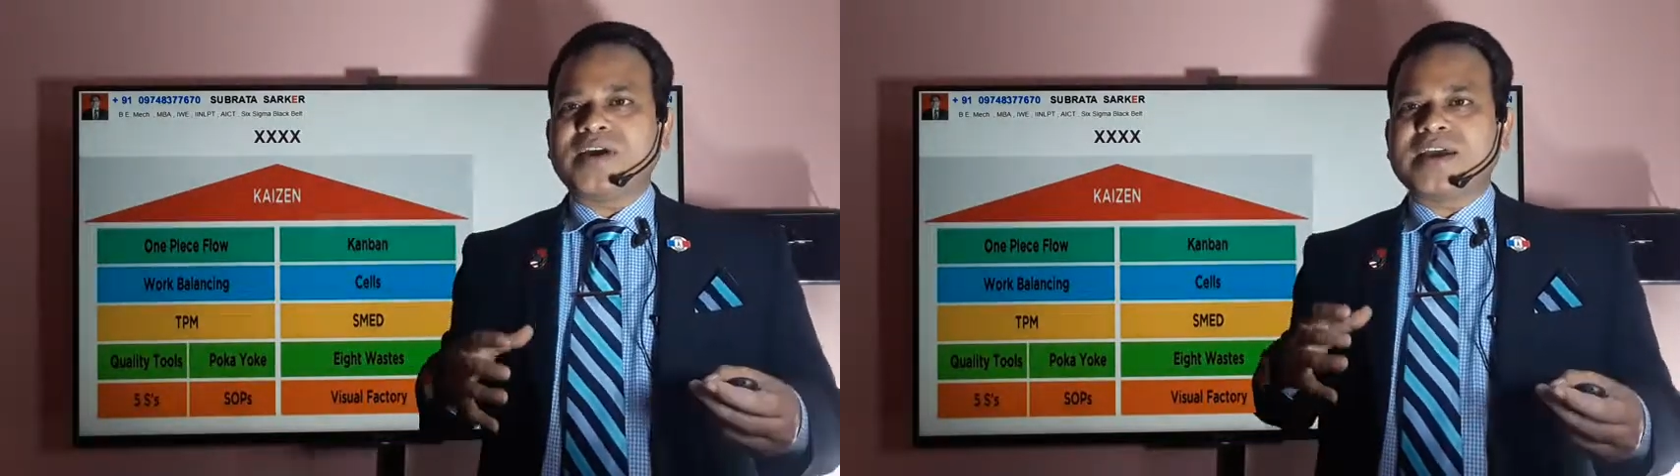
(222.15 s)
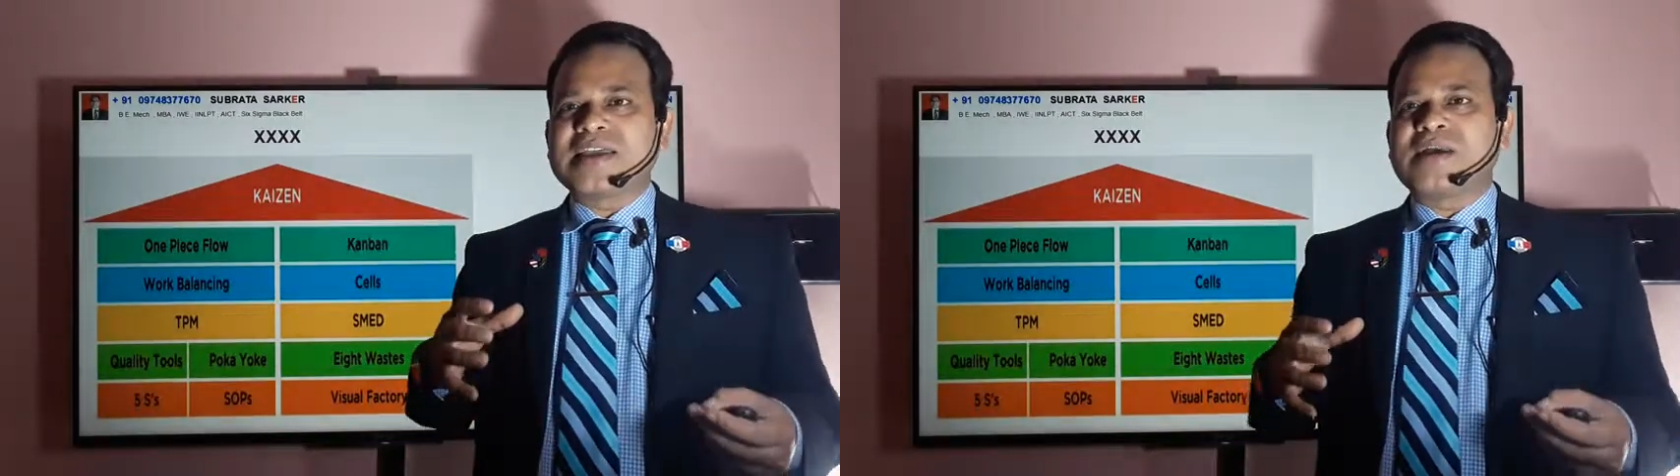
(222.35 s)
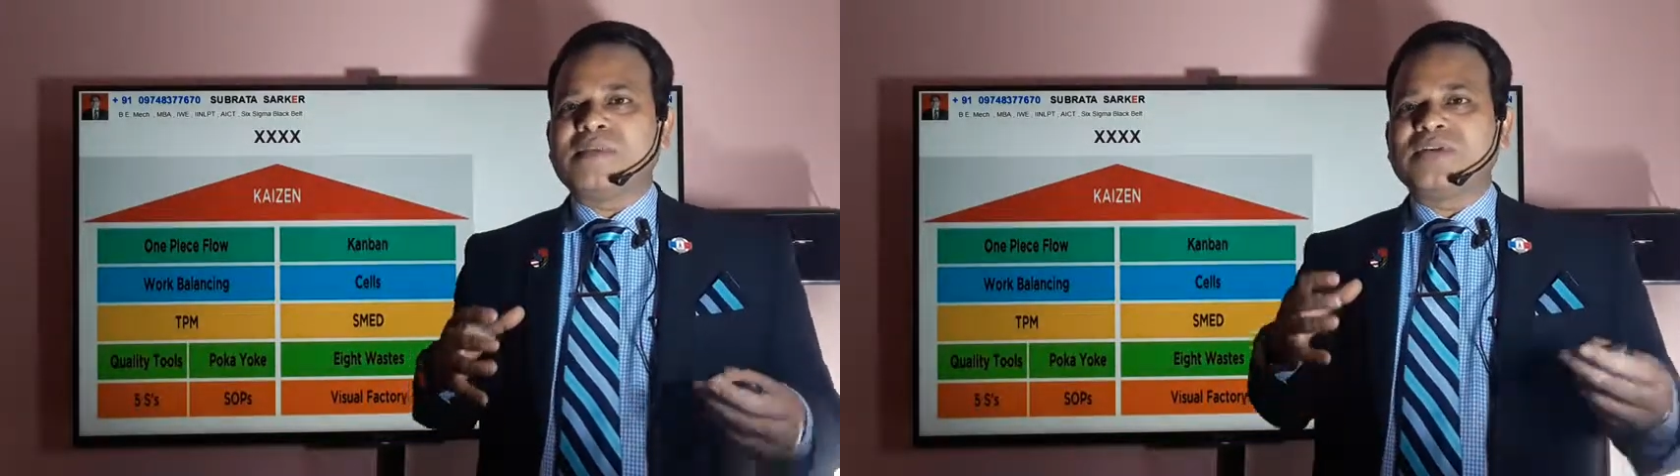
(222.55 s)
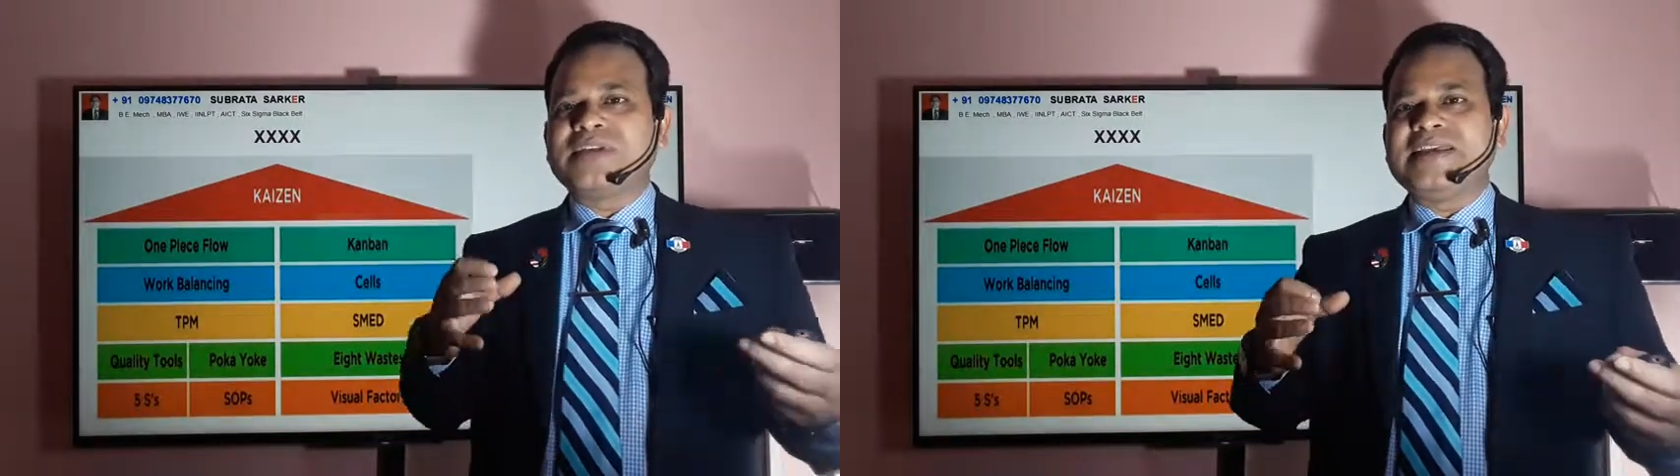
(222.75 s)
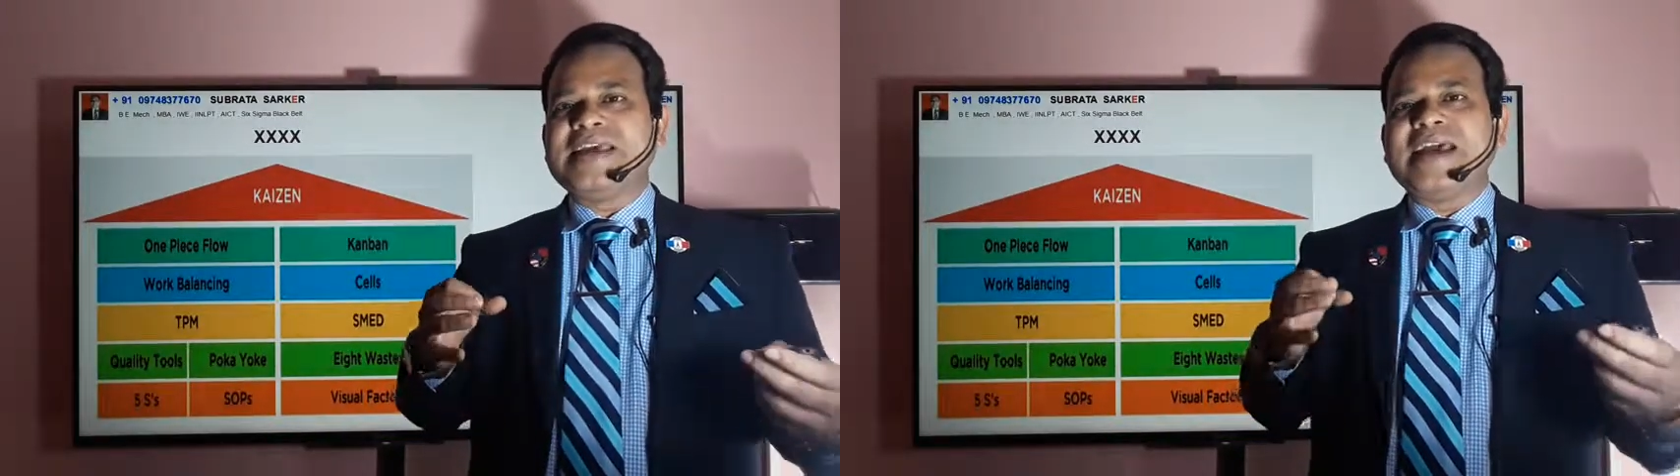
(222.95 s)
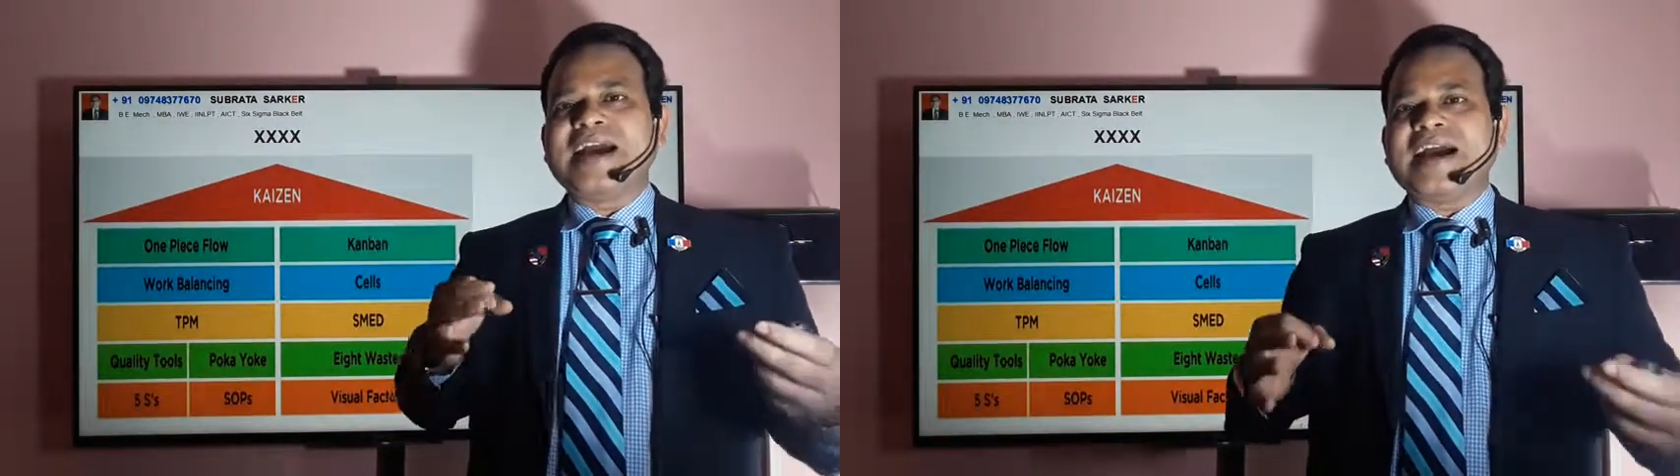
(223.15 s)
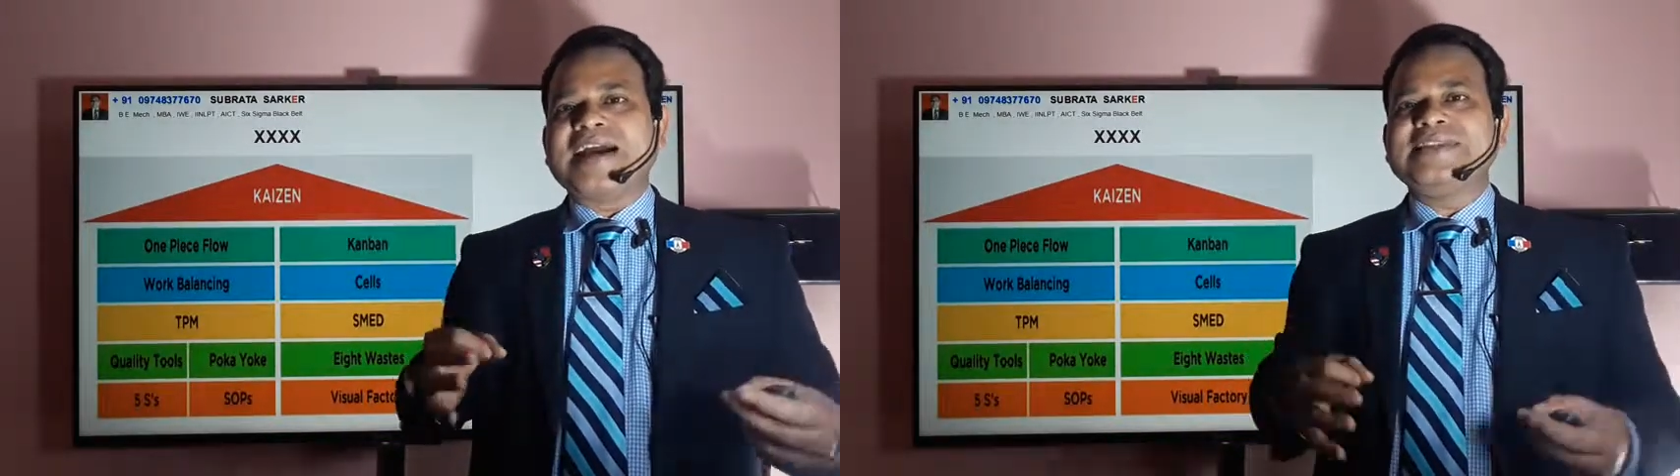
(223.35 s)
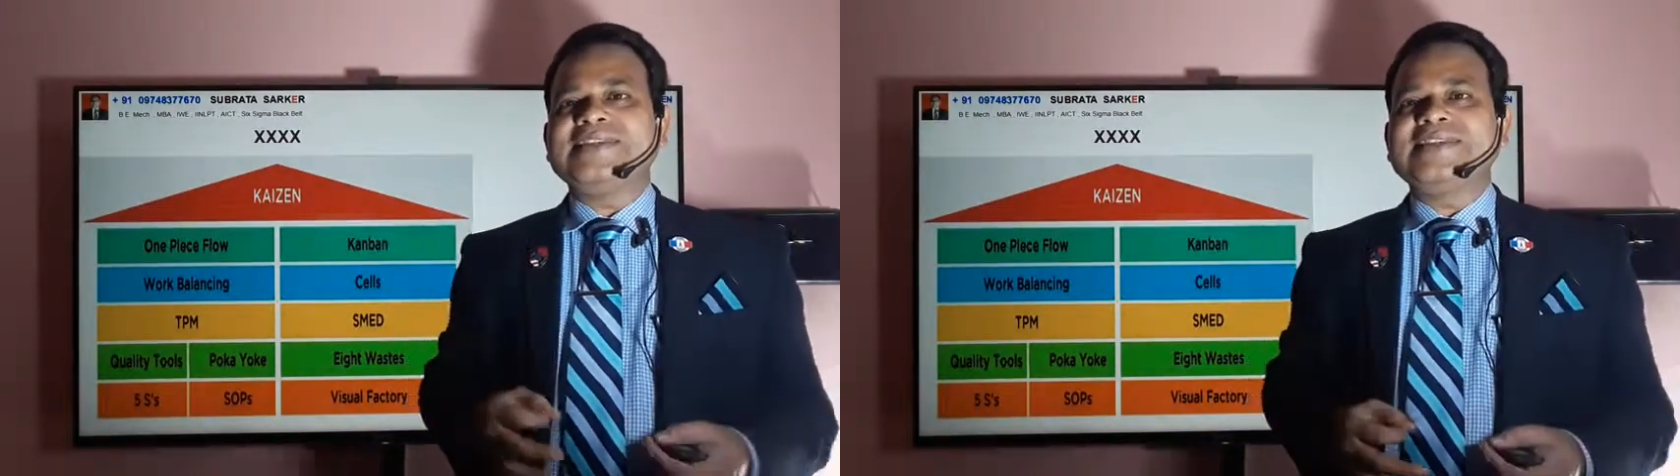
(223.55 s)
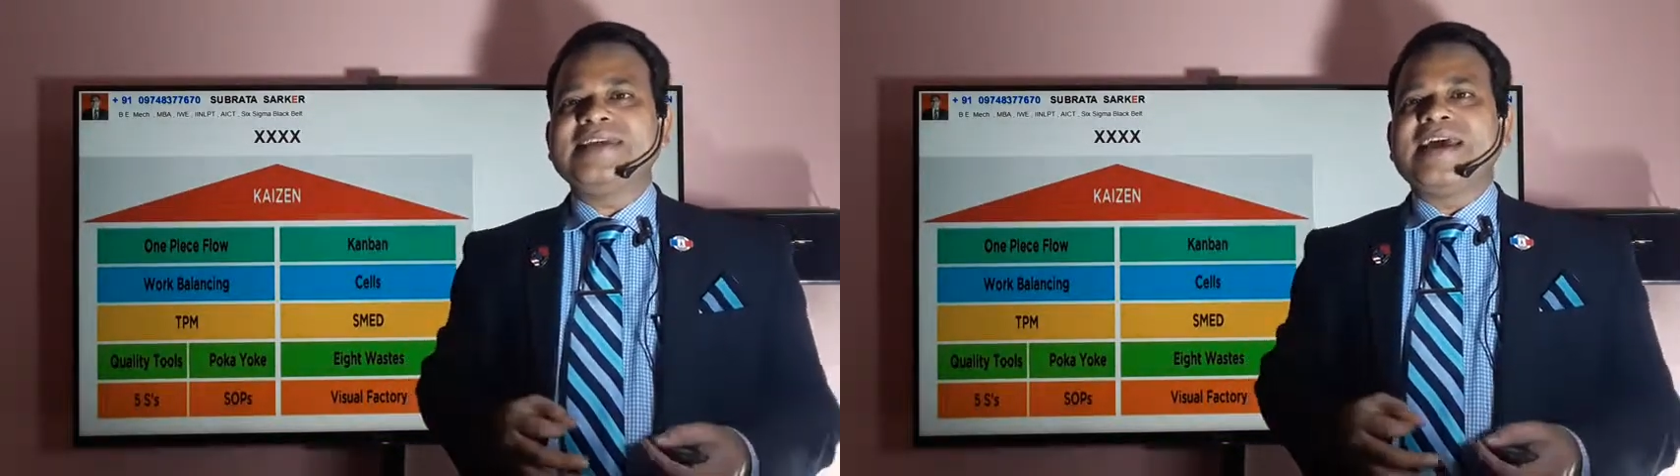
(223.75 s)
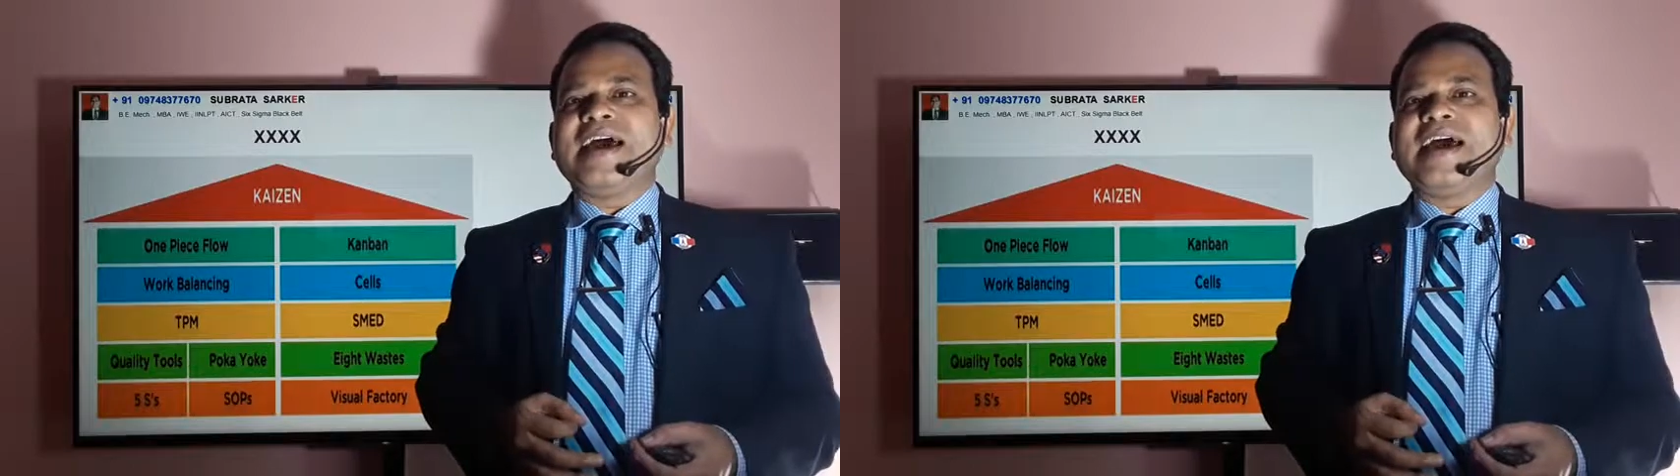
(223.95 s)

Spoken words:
talking about the Kaizen,